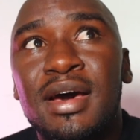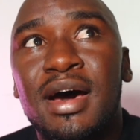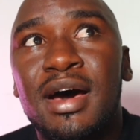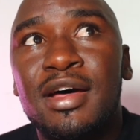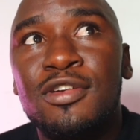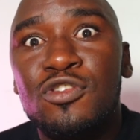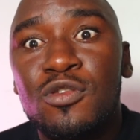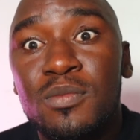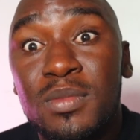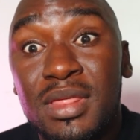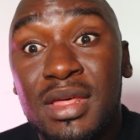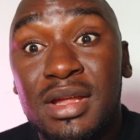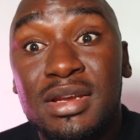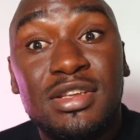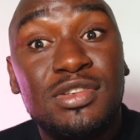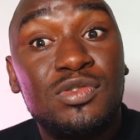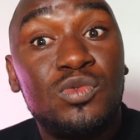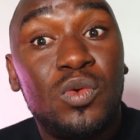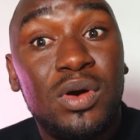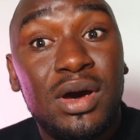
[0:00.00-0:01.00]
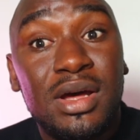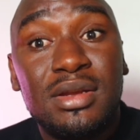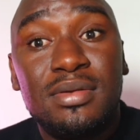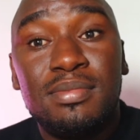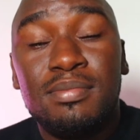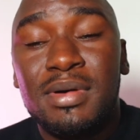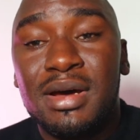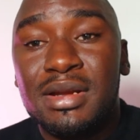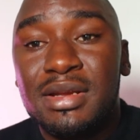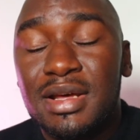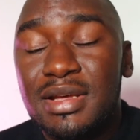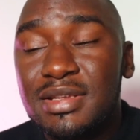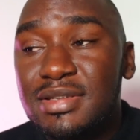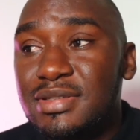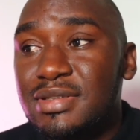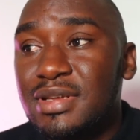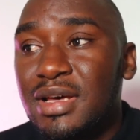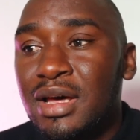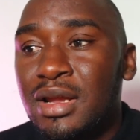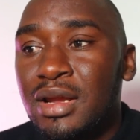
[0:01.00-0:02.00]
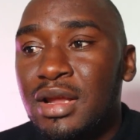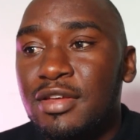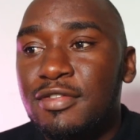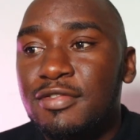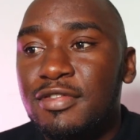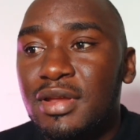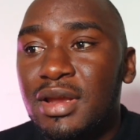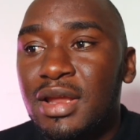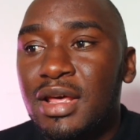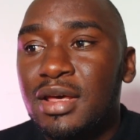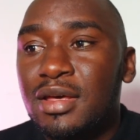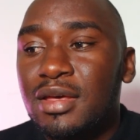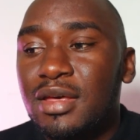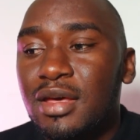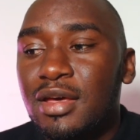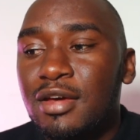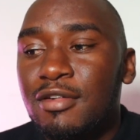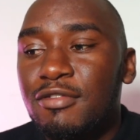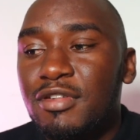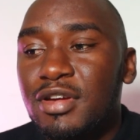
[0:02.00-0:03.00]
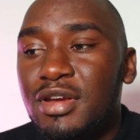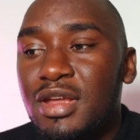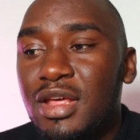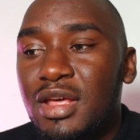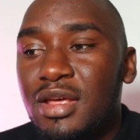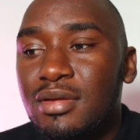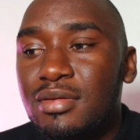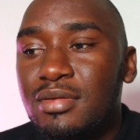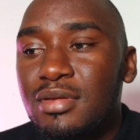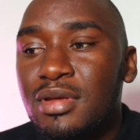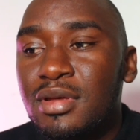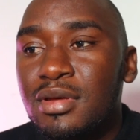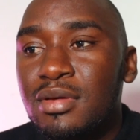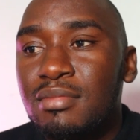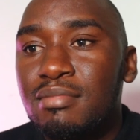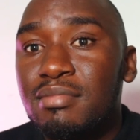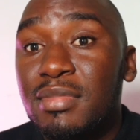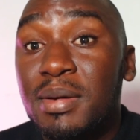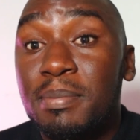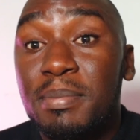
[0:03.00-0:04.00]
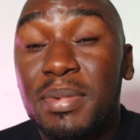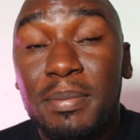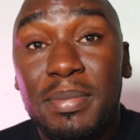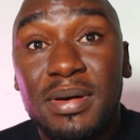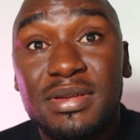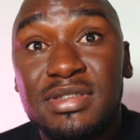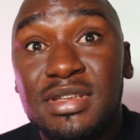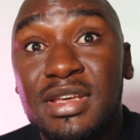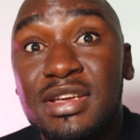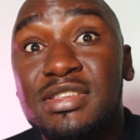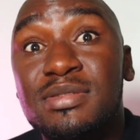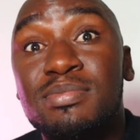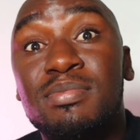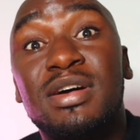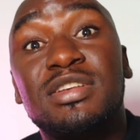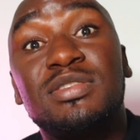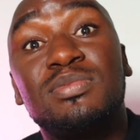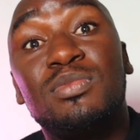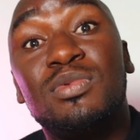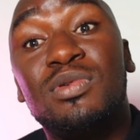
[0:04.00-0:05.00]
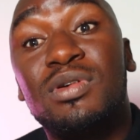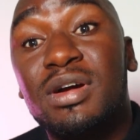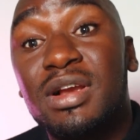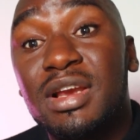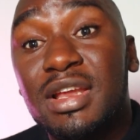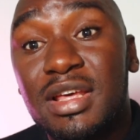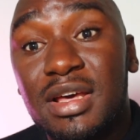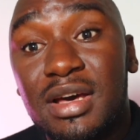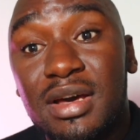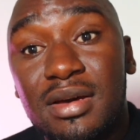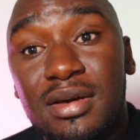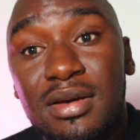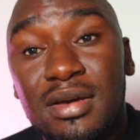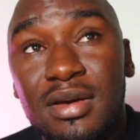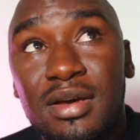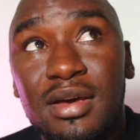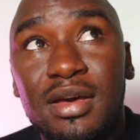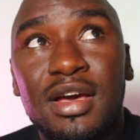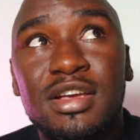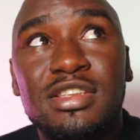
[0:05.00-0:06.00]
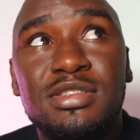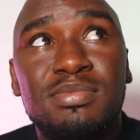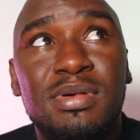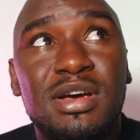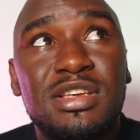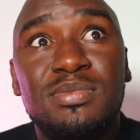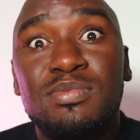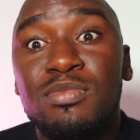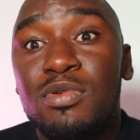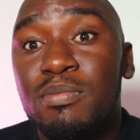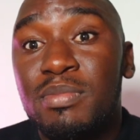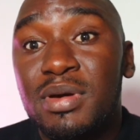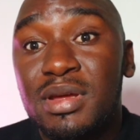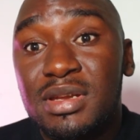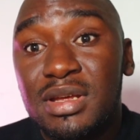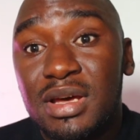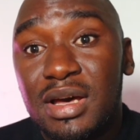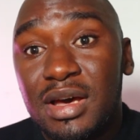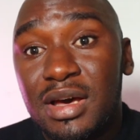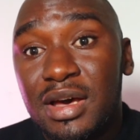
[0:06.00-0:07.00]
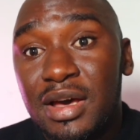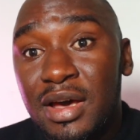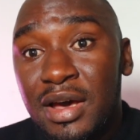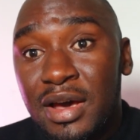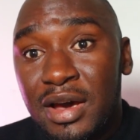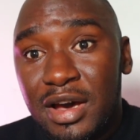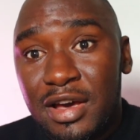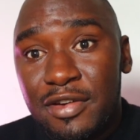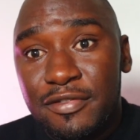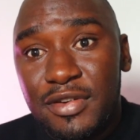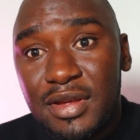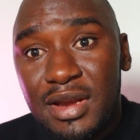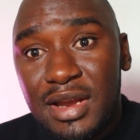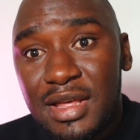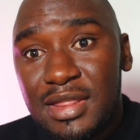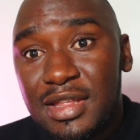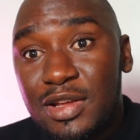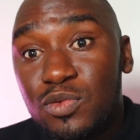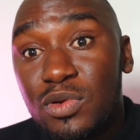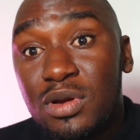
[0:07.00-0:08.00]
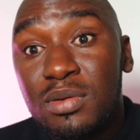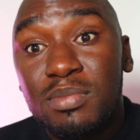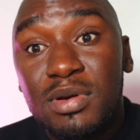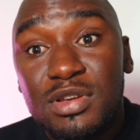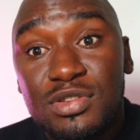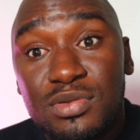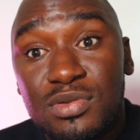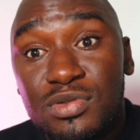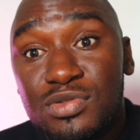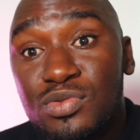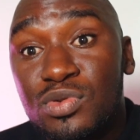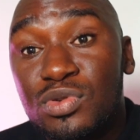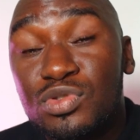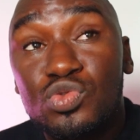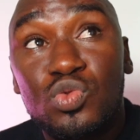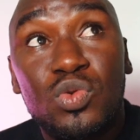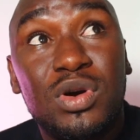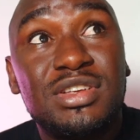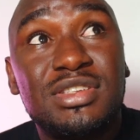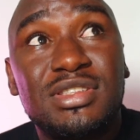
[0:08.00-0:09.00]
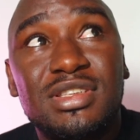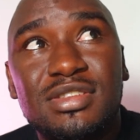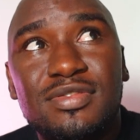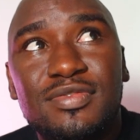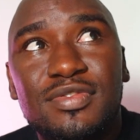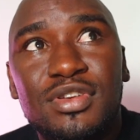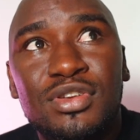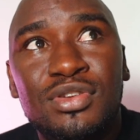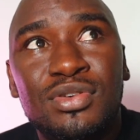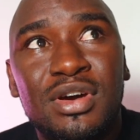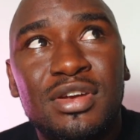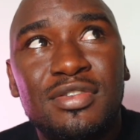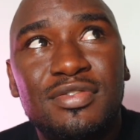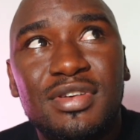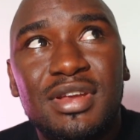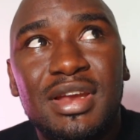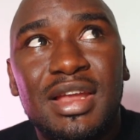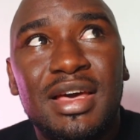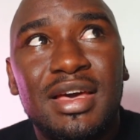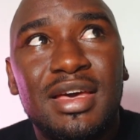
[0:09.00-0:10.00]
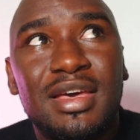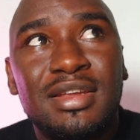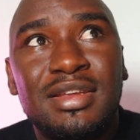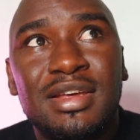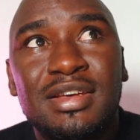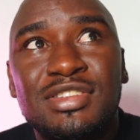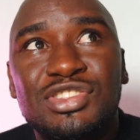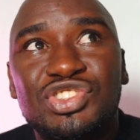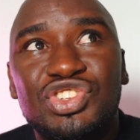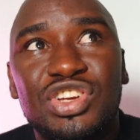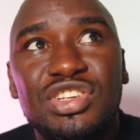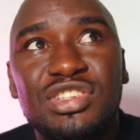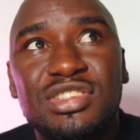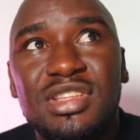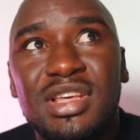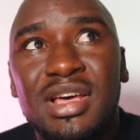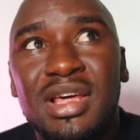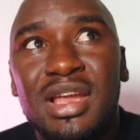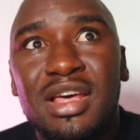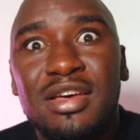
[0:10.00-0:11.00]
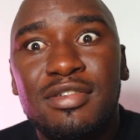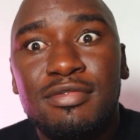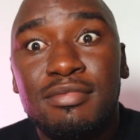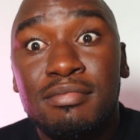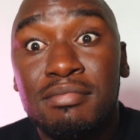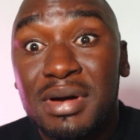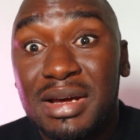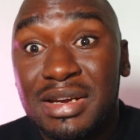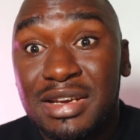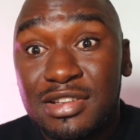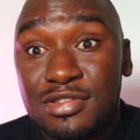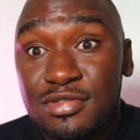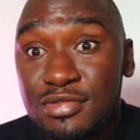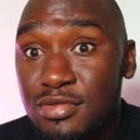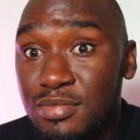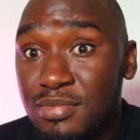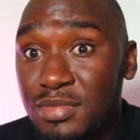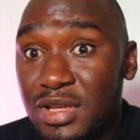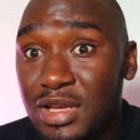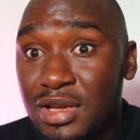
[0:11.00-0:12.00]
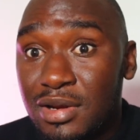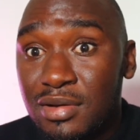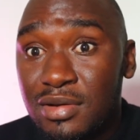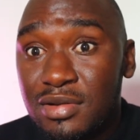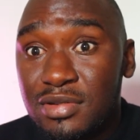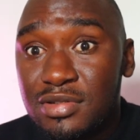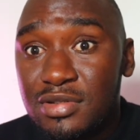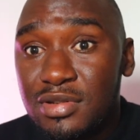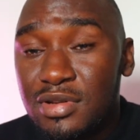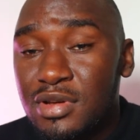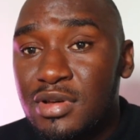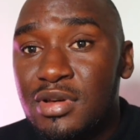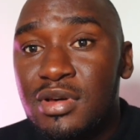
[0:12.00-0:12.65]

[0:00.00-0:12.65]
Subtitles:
And to me, that is what matters. And I feel like every day my purpose gets much more clear, gets much more better. I feel like that one person who's going to watch this video and feel like it has changed their life matters to me a lot.